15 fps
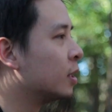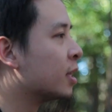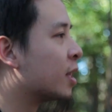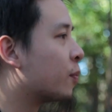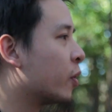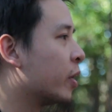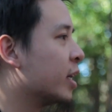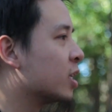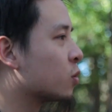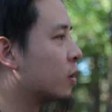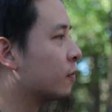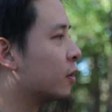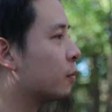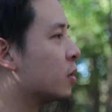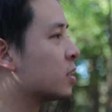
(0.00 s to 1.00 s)
The prayer is one
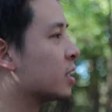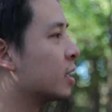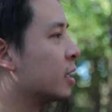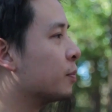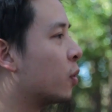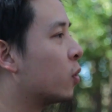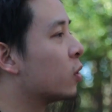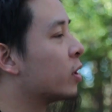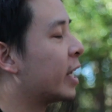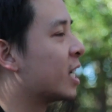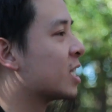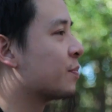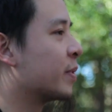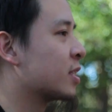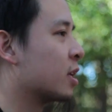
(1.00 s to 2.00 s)
of the most important
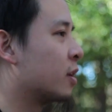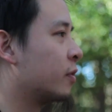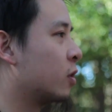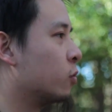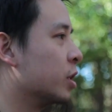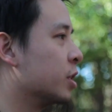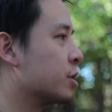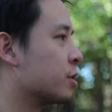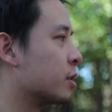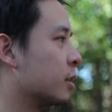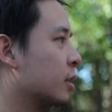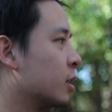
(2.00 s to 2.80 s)
aspects of our religion,